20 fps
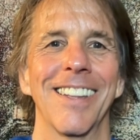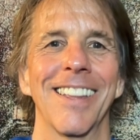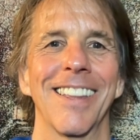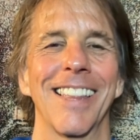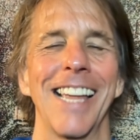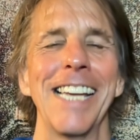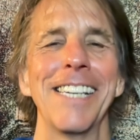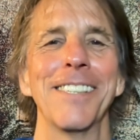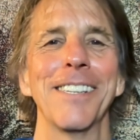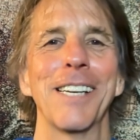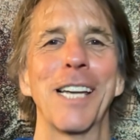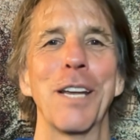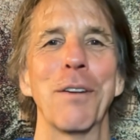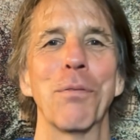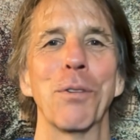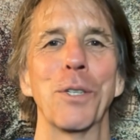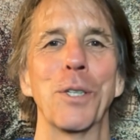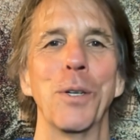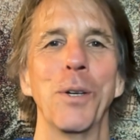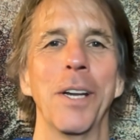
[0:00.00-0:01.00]
Thanks again
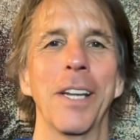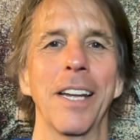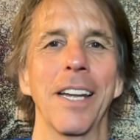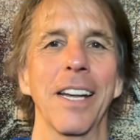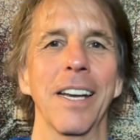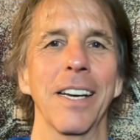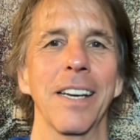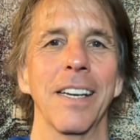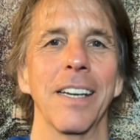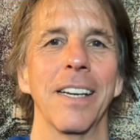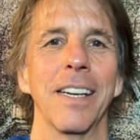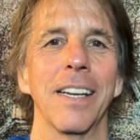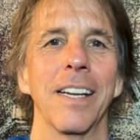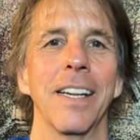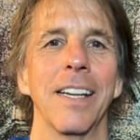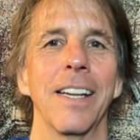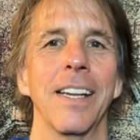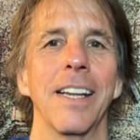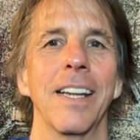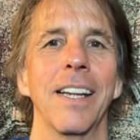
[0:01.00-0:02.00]
for tuning in.
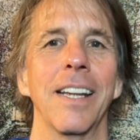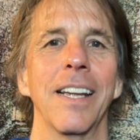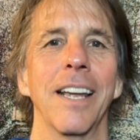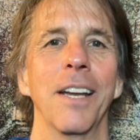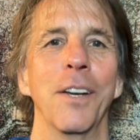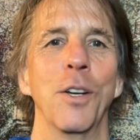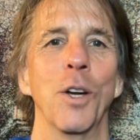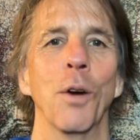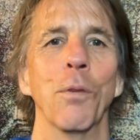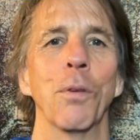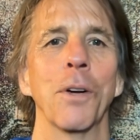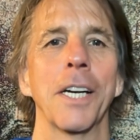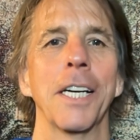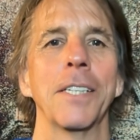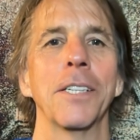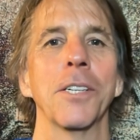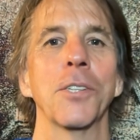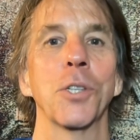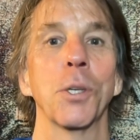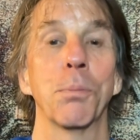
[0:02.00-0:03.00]
And don't forget
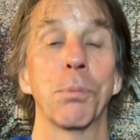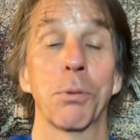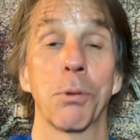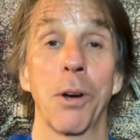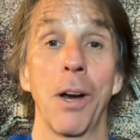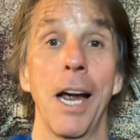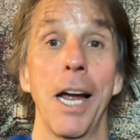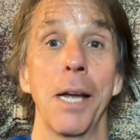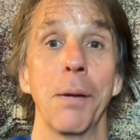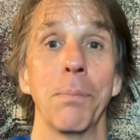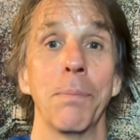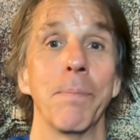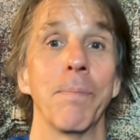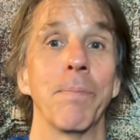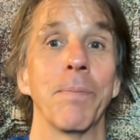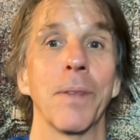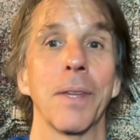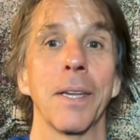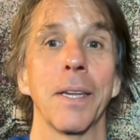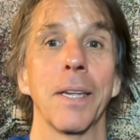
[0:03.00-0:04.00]
to subscribe
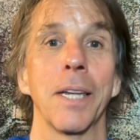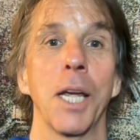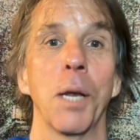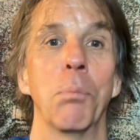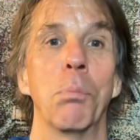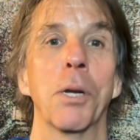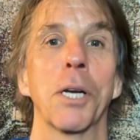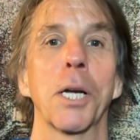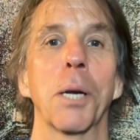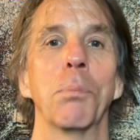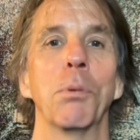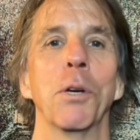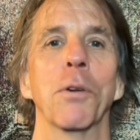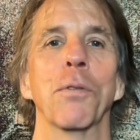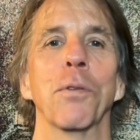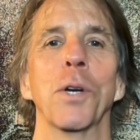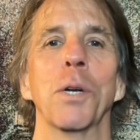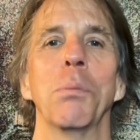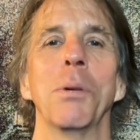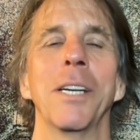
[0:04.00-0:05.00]
and pick up your
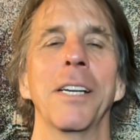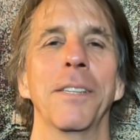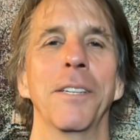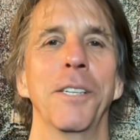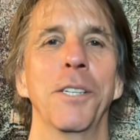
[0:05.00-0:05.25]
freebie in the